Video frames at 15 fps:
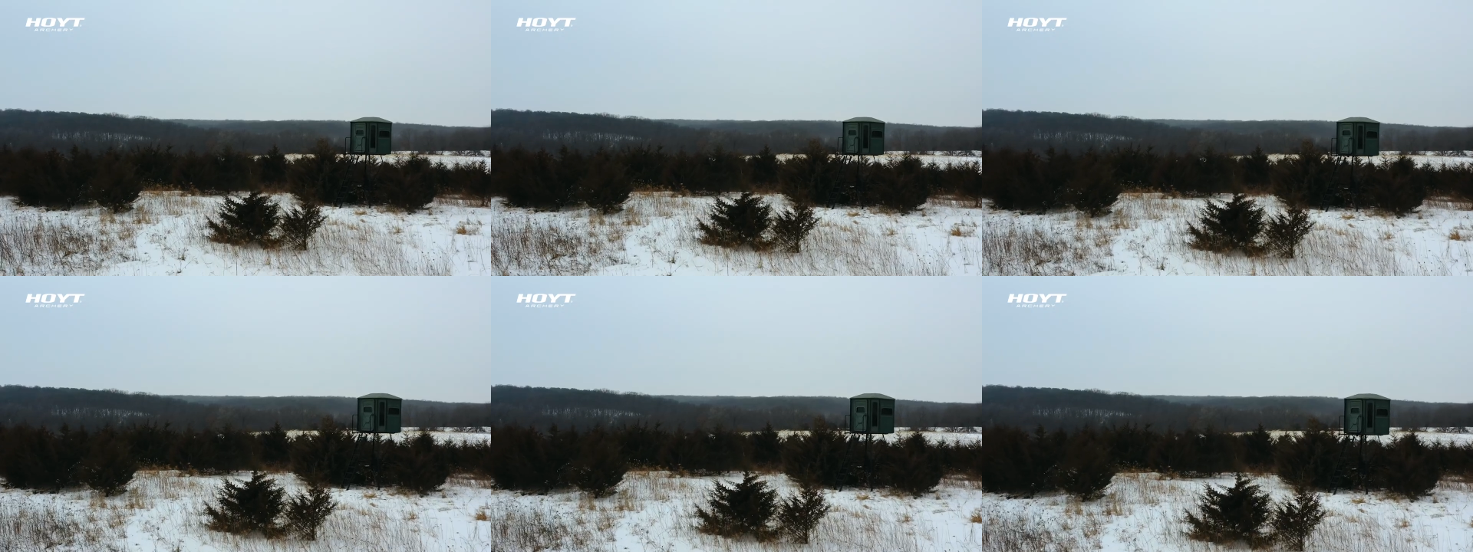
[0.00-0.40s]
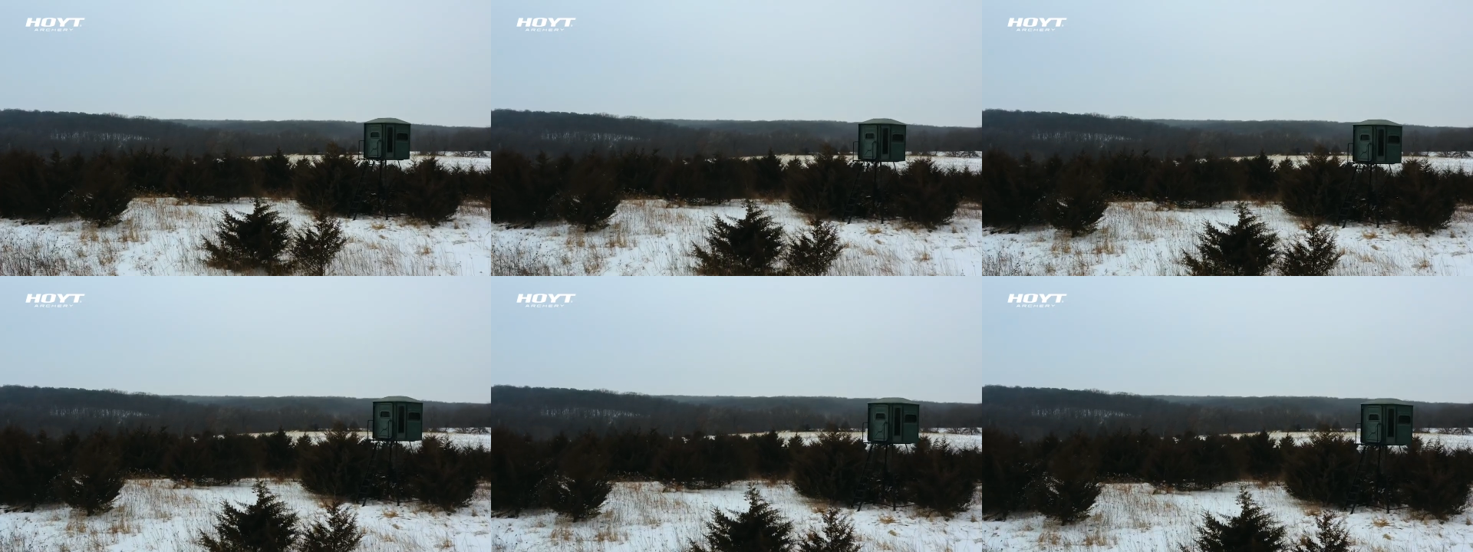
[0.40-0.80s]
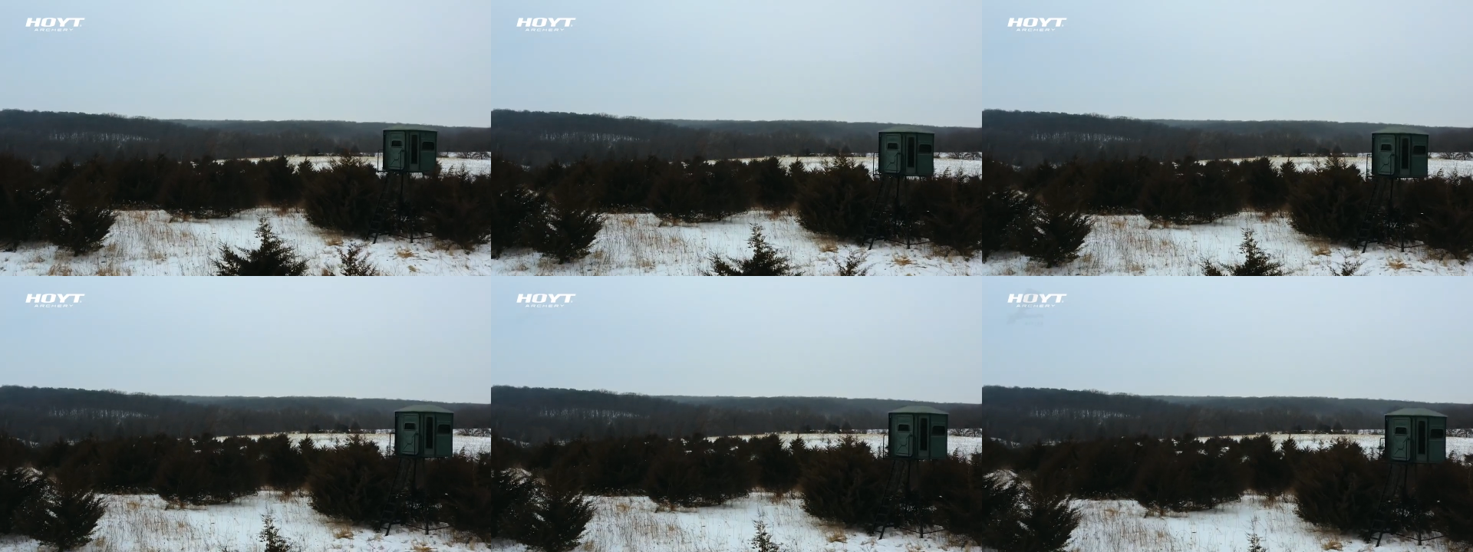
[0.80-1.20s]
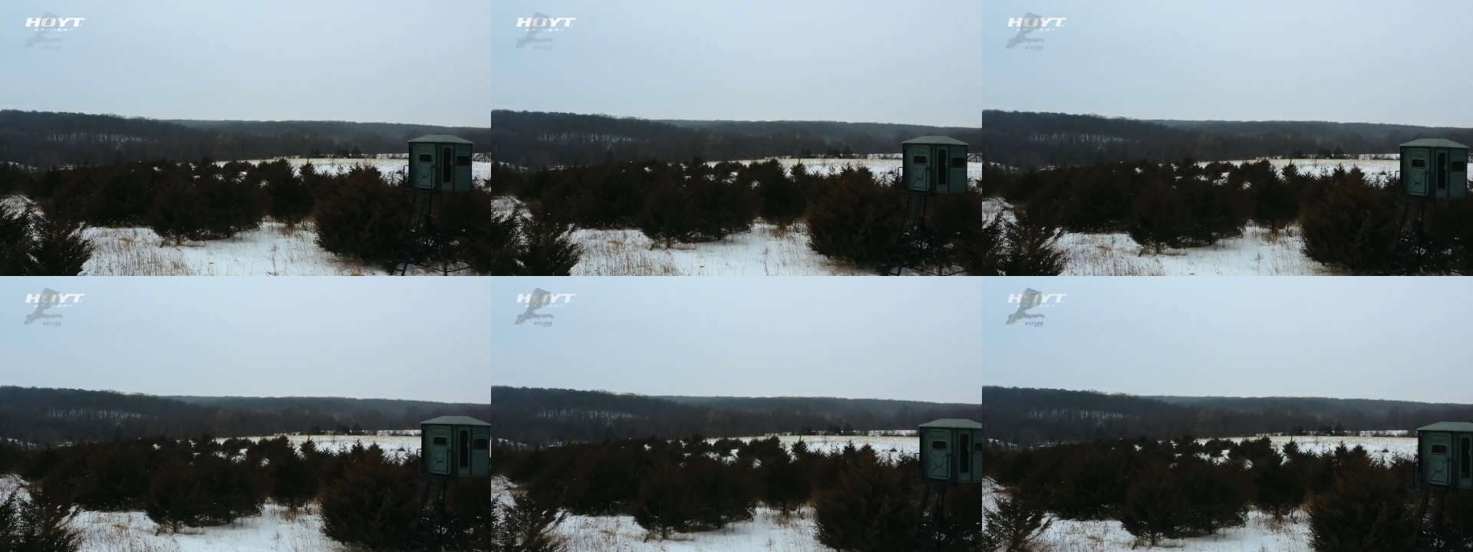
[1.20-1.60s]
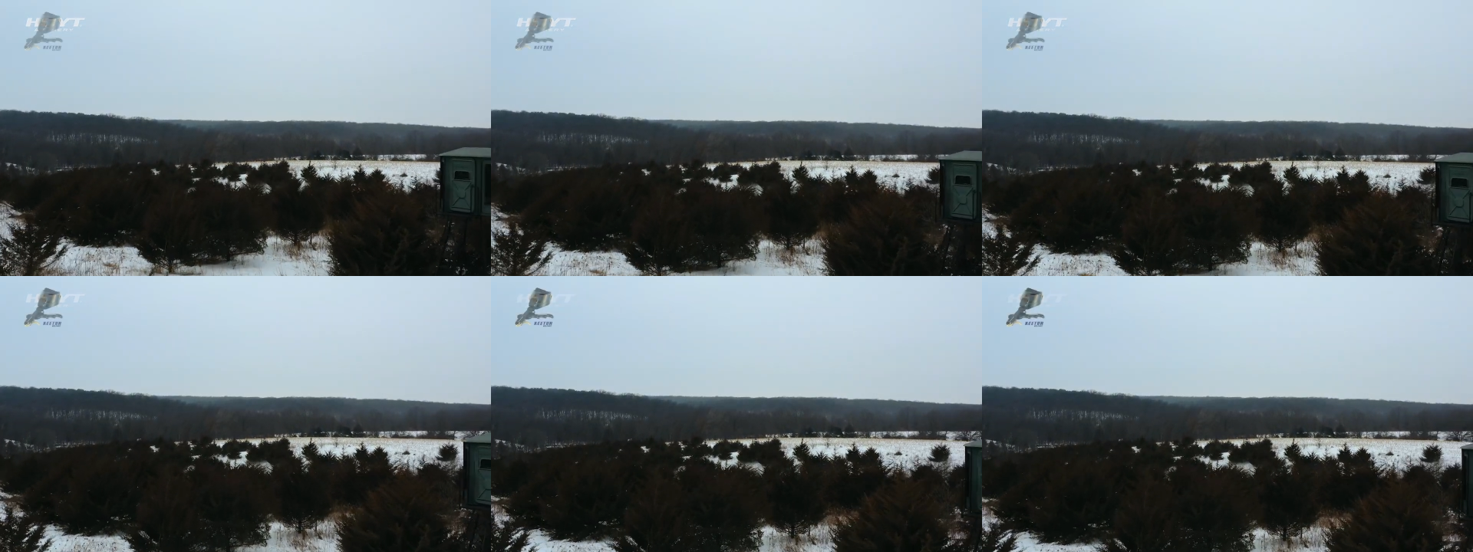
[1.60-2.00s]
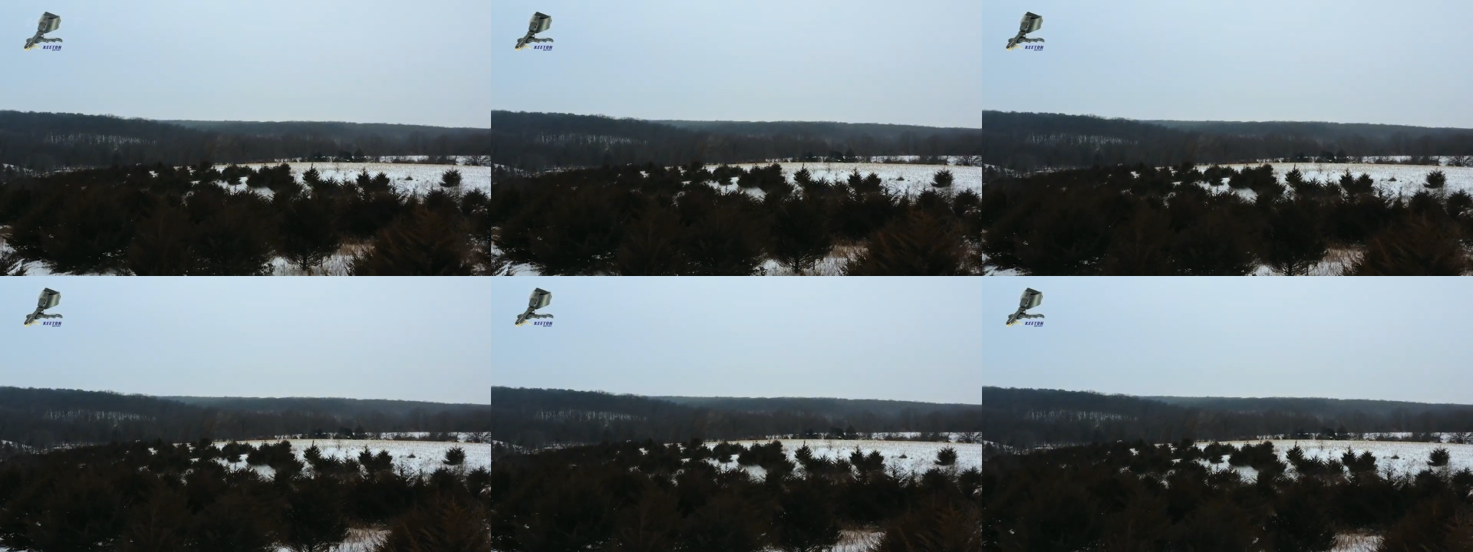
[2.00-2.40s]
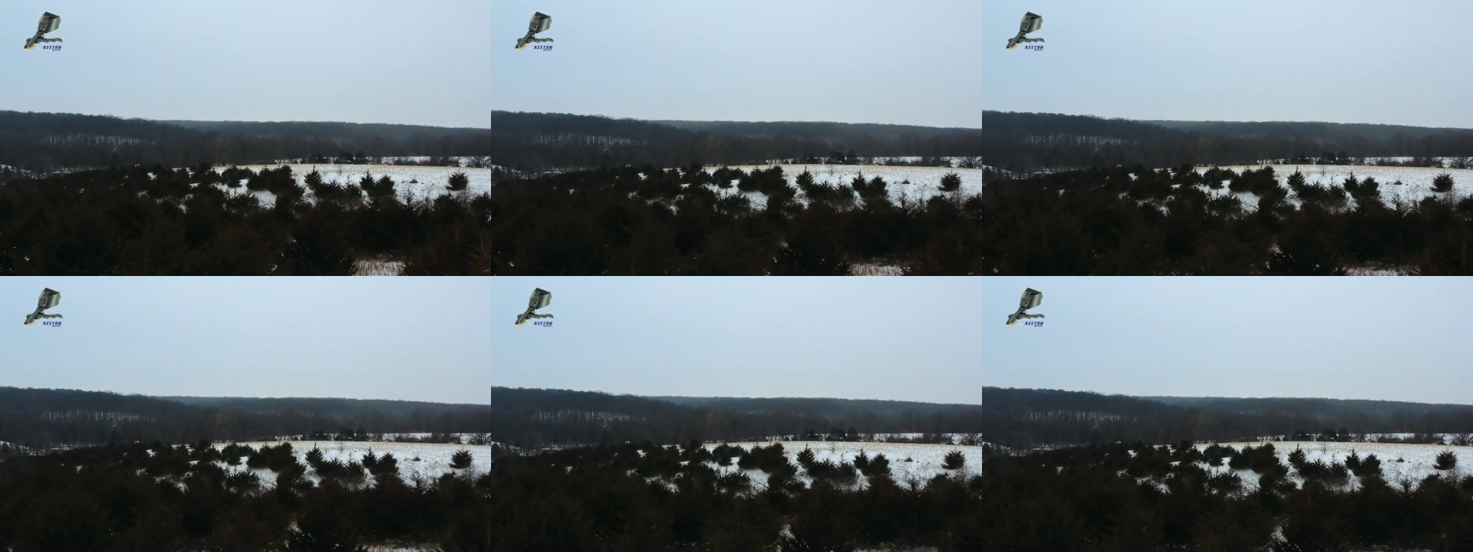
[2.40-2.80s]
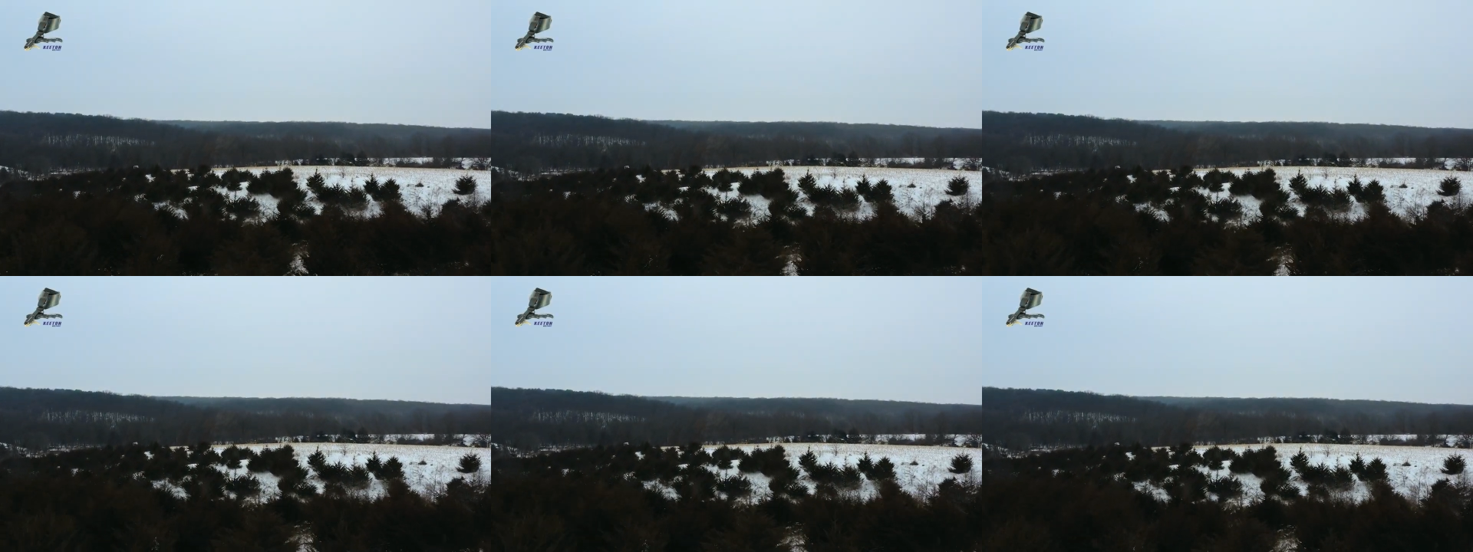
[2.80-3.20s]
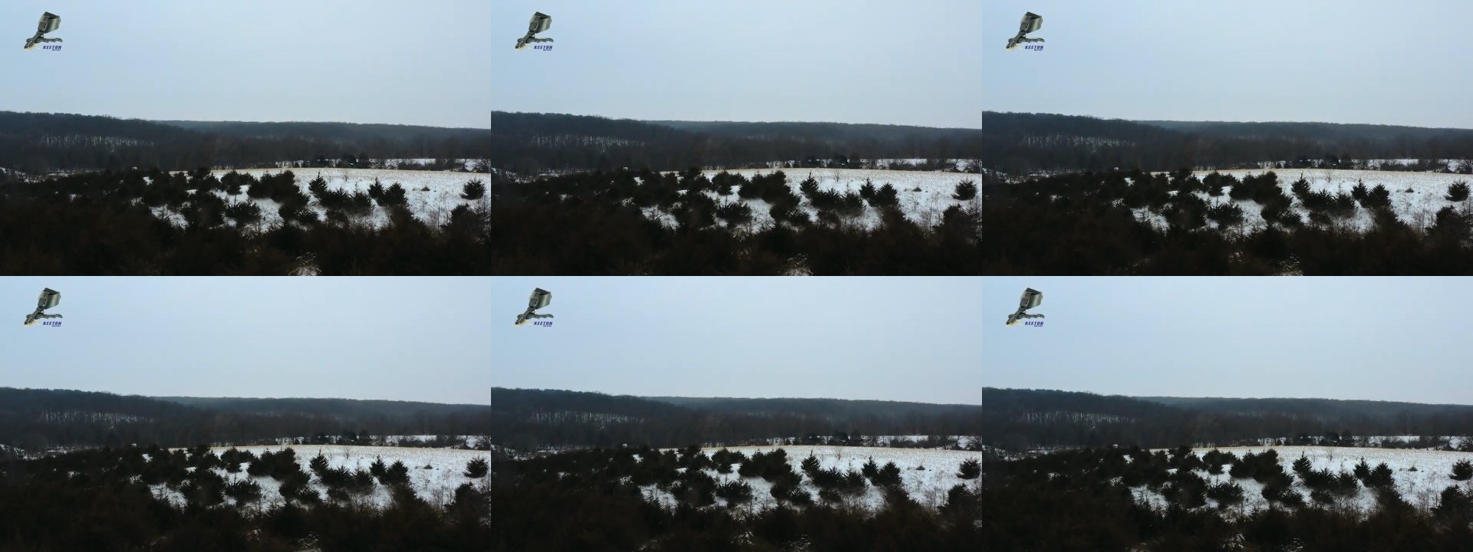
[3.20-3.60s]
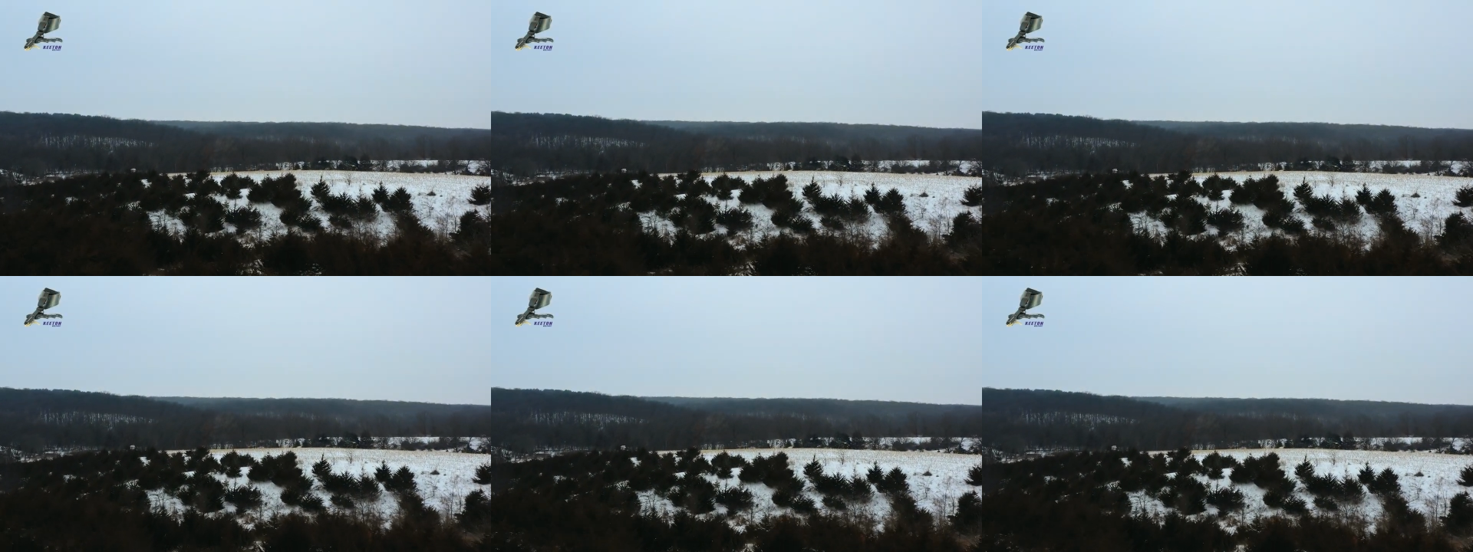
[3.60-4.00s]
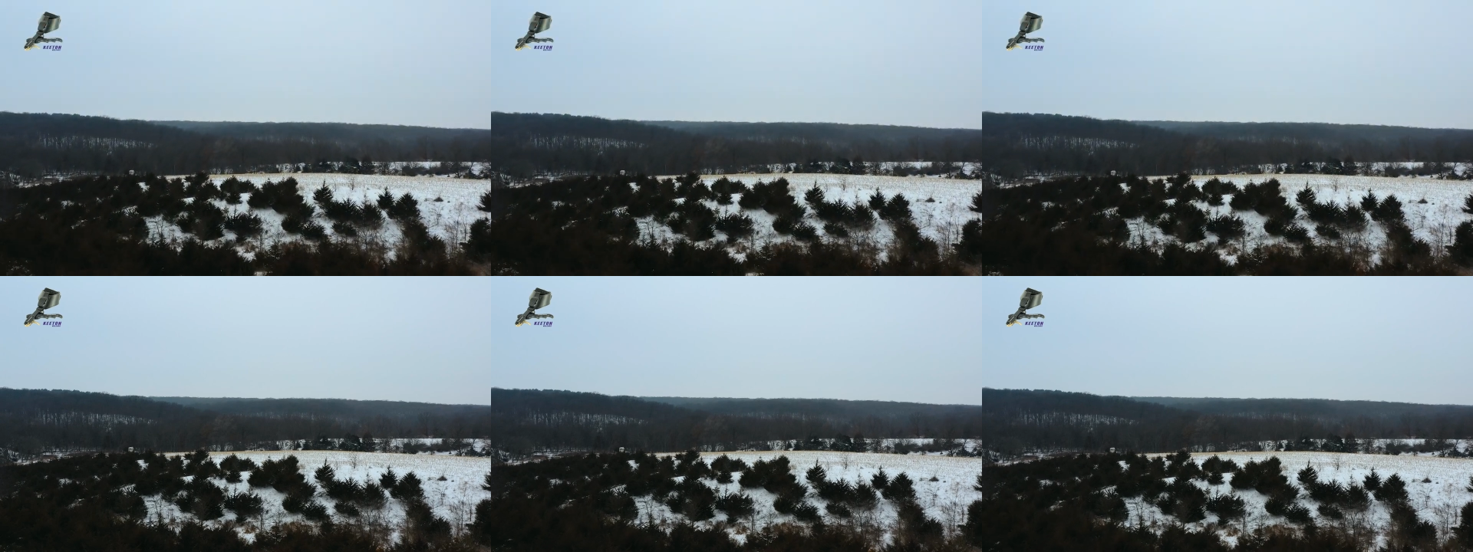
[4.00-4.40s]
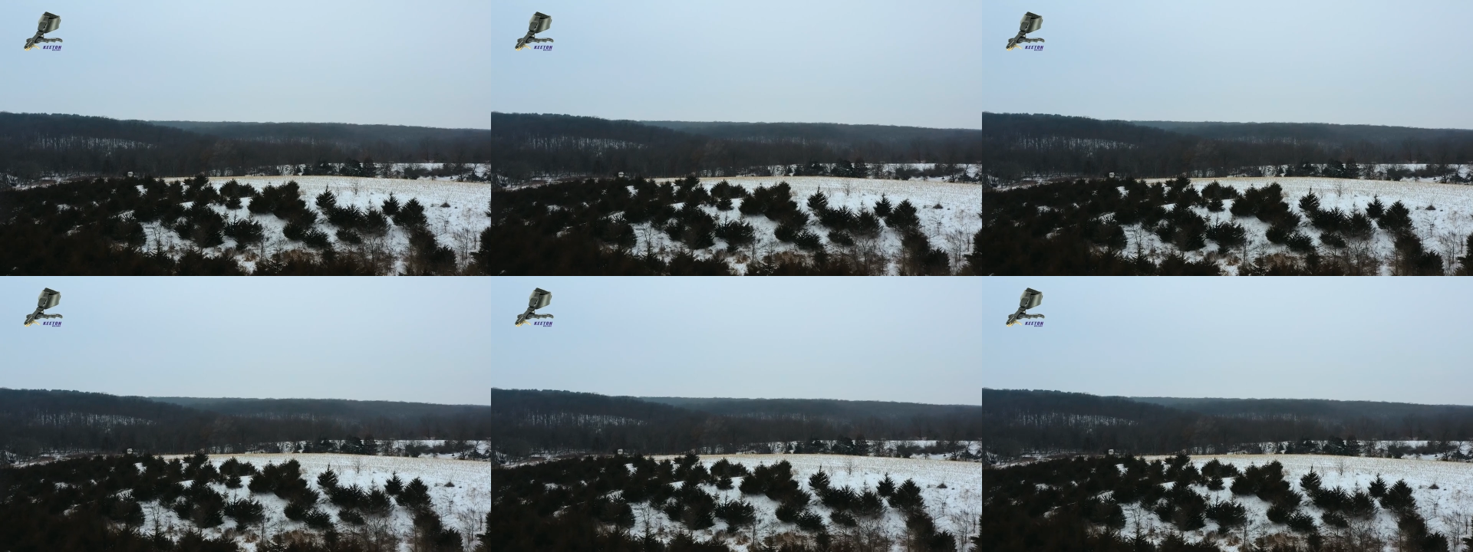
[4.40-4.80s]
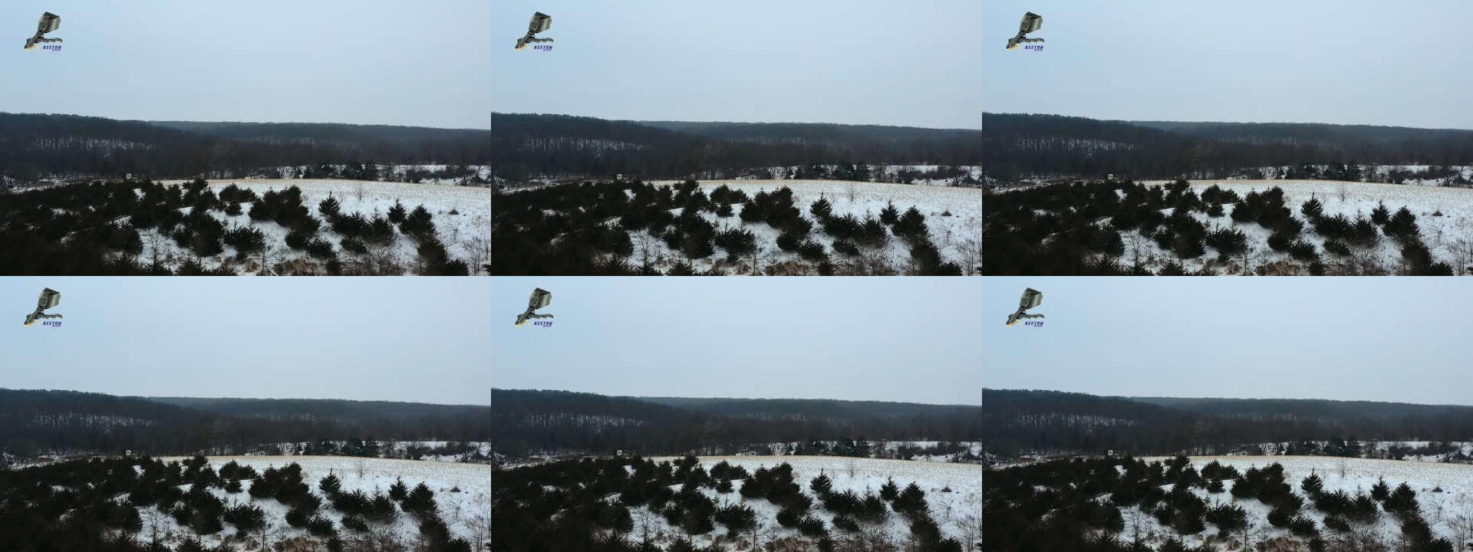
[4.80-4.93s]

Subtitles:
(no speaker visible)